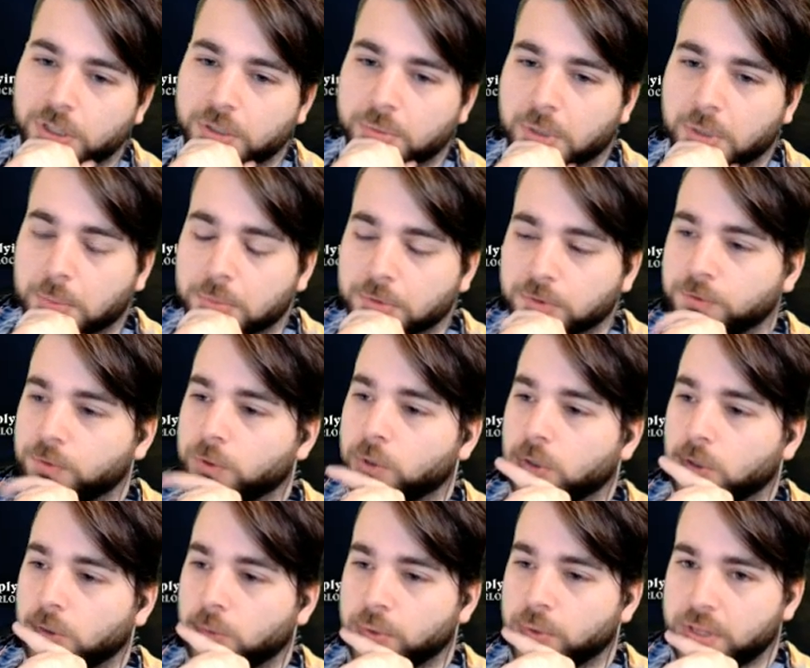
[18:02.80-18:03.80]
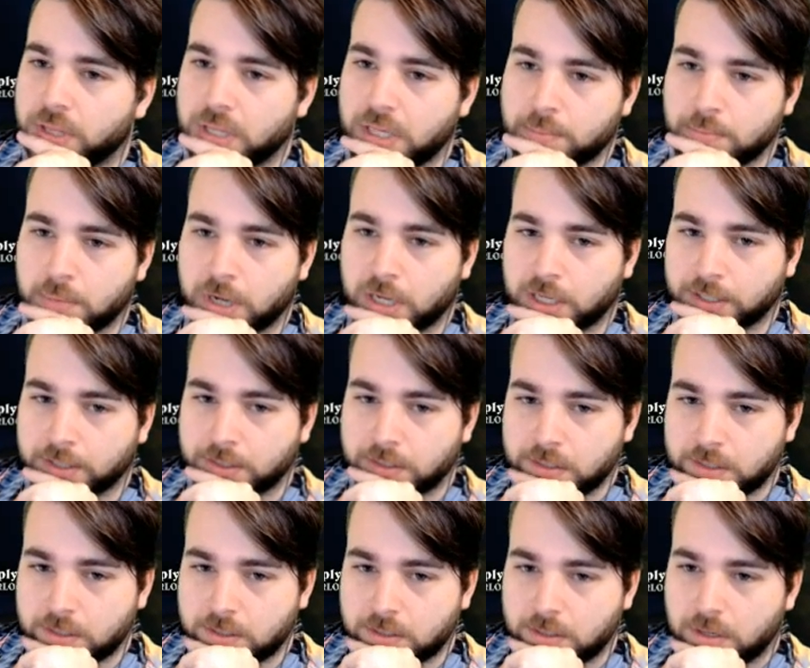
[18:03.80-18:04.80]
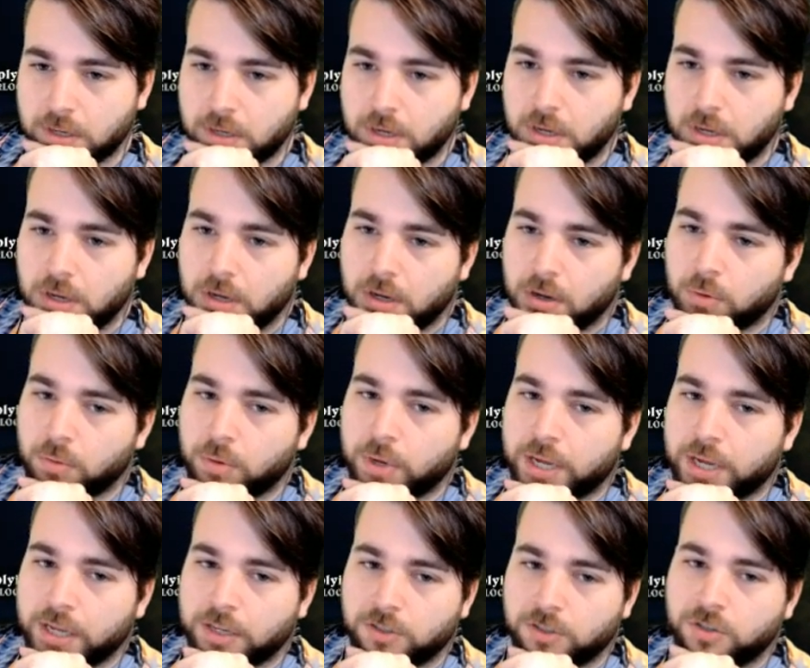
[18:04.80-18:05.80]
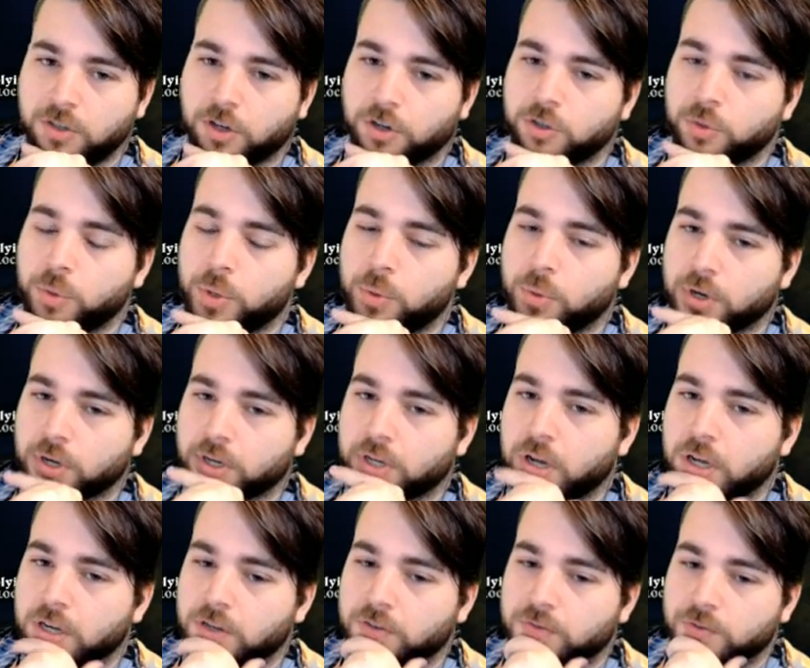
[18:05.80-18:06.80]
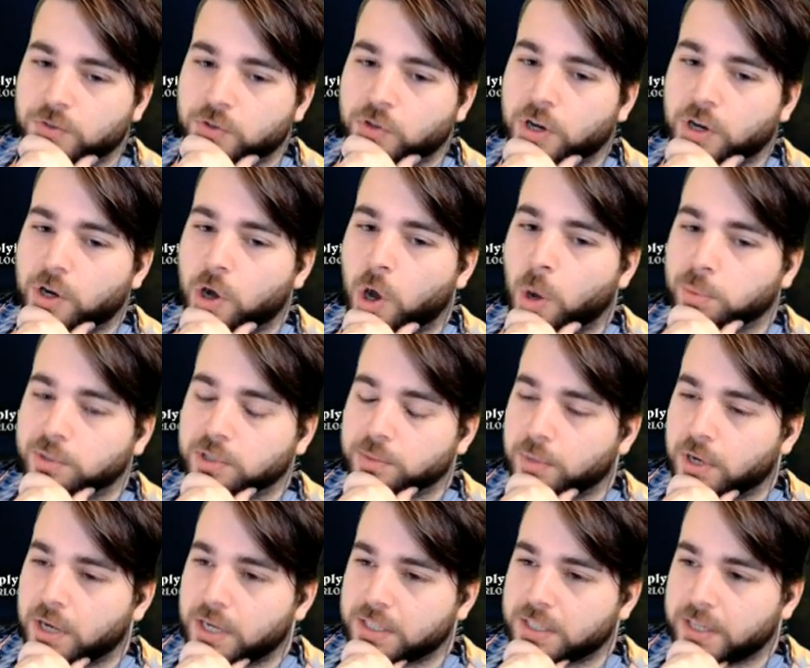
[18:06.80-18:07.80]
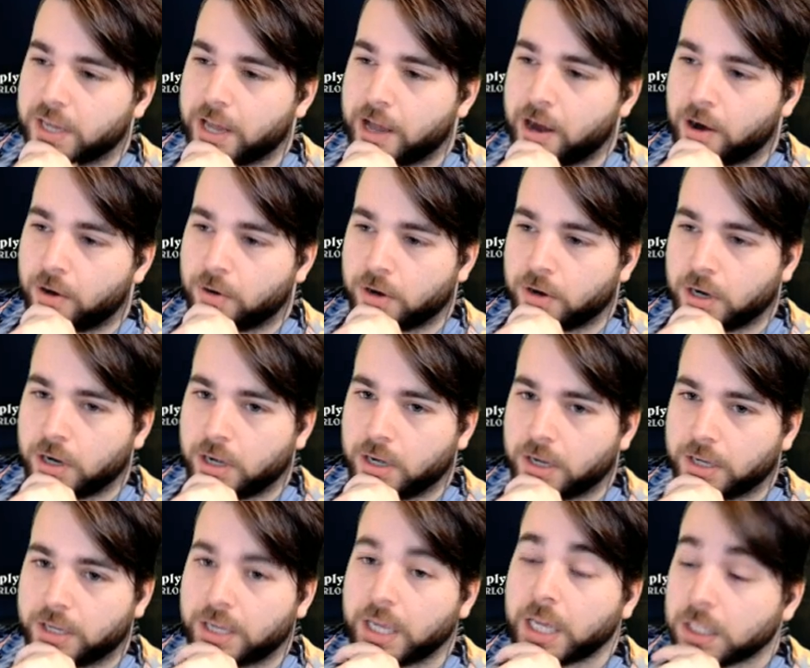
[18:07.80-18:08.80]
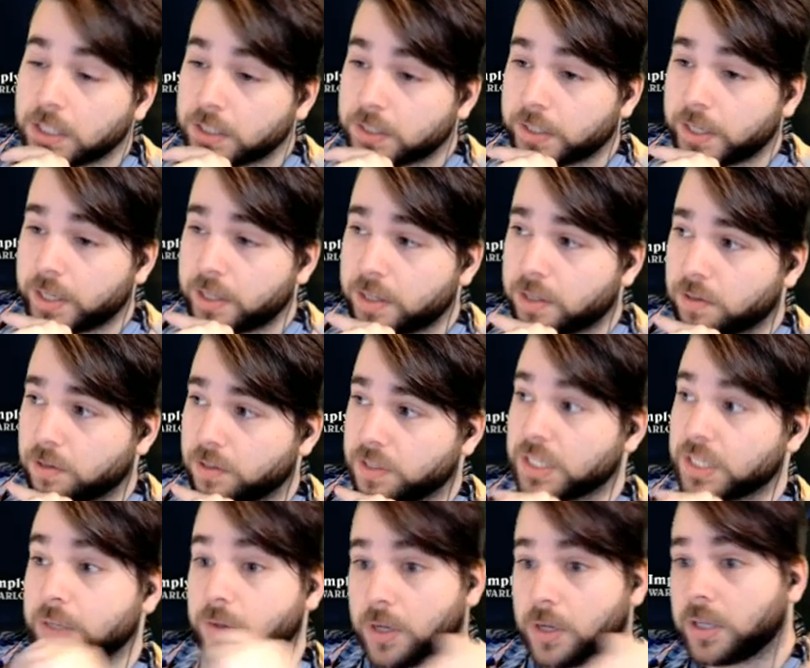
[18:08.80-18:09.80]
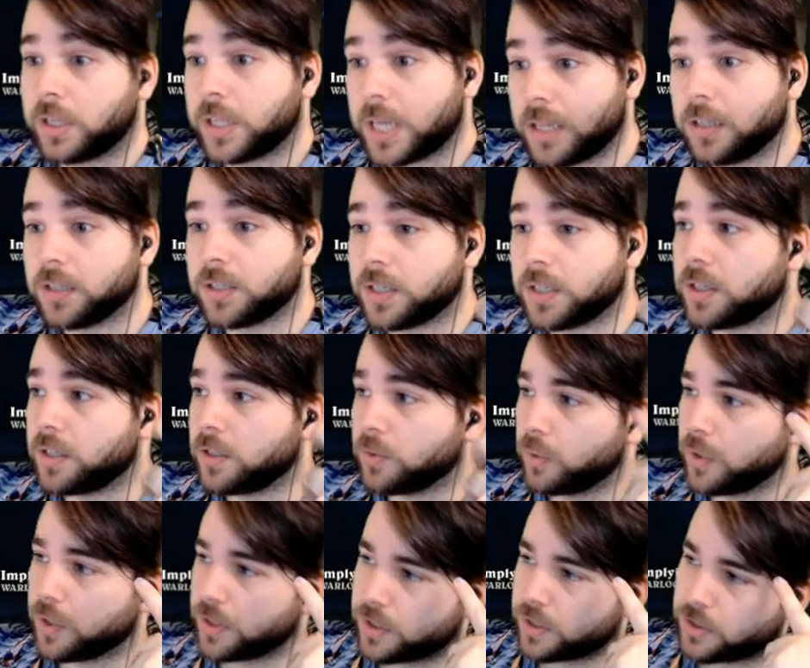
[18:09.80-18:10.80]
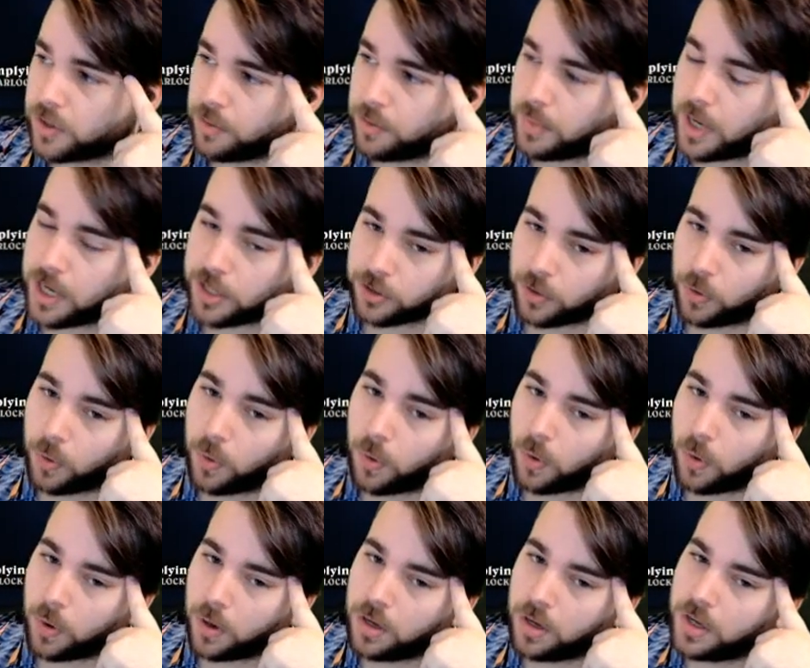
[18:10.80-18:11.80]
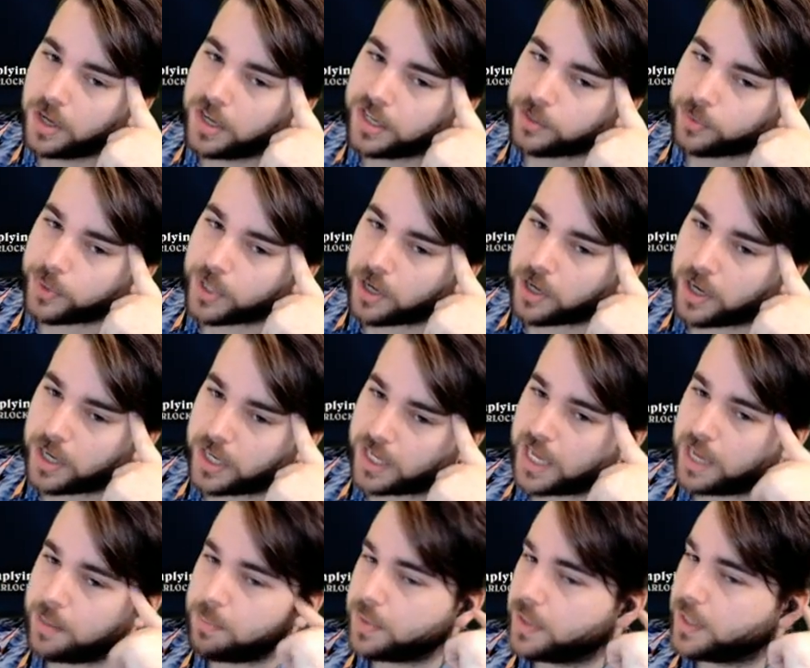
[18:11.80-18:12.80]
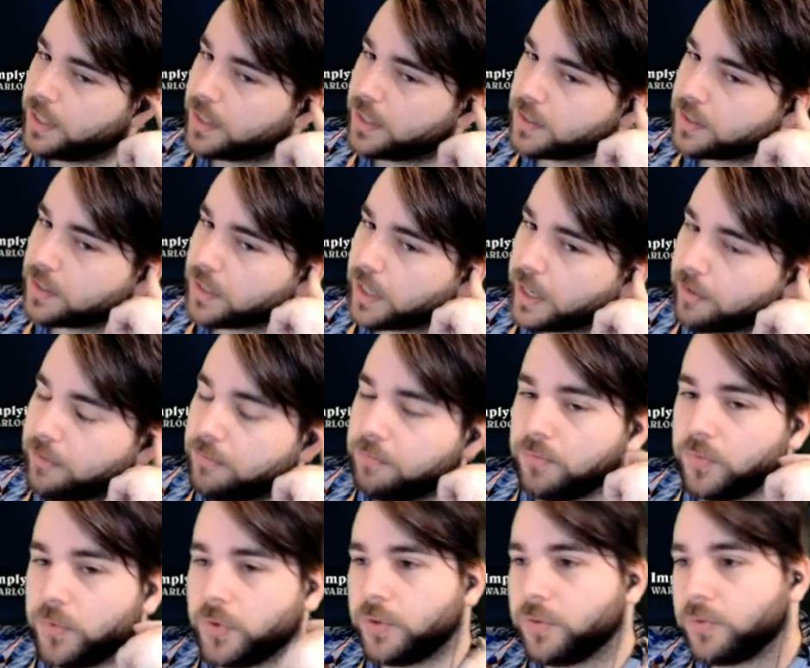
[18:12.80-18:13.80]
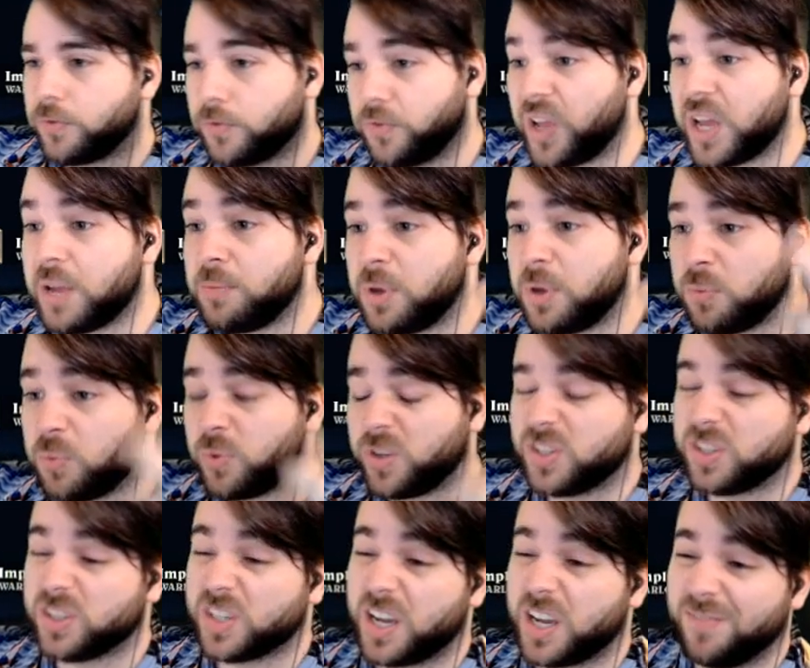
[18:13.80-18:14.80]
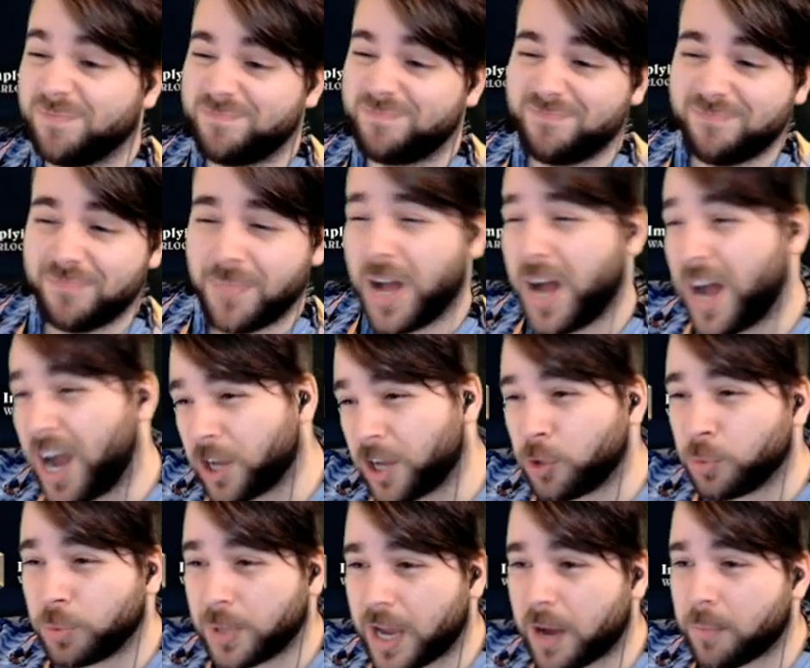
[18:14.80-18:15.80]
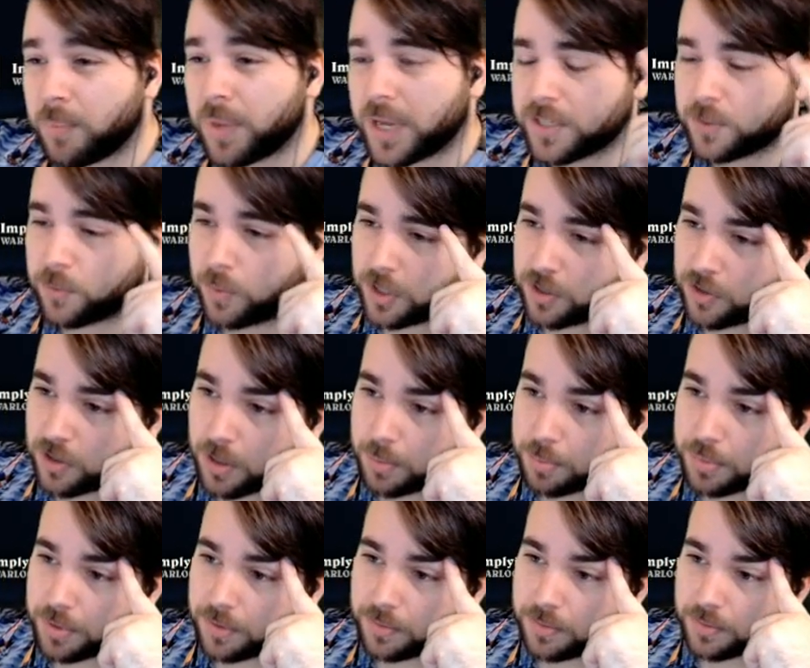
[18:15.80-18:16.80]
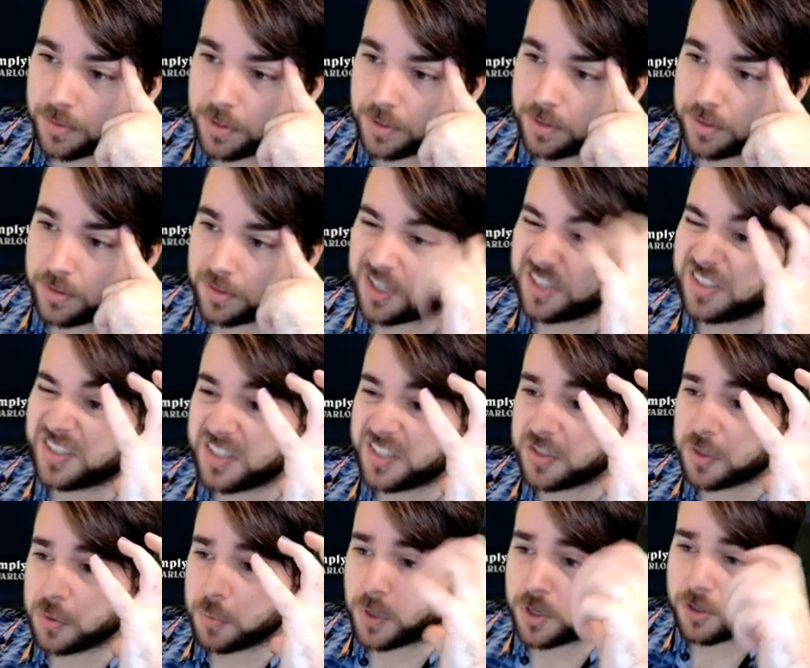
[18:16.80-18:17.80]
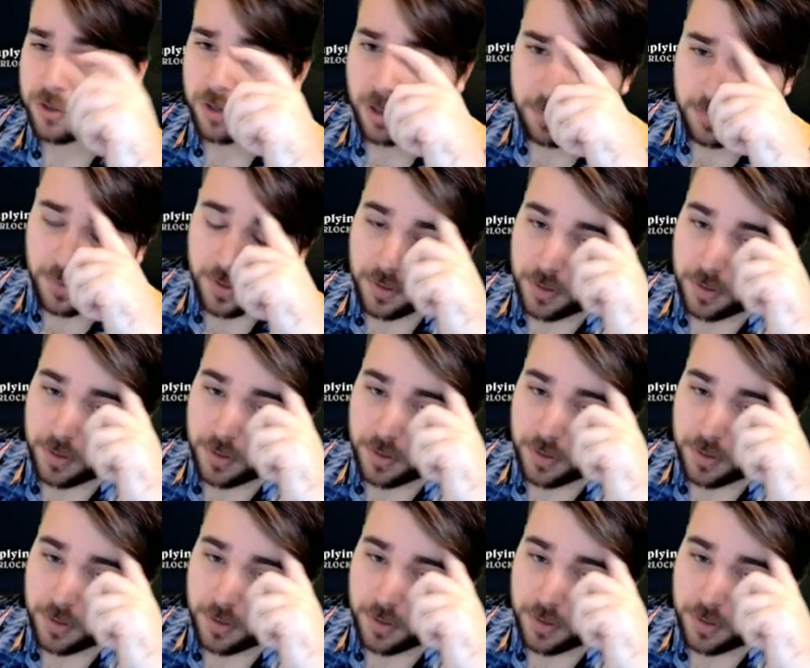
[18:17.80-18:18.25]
about before with the Mulligans, where, you know, do we want to kind of try and optimize our Keleseth, because Keleseth is worth so much, or do we kind of keep this, like, Flame Imp, which is arguably our best one-drop, consistent one-drop,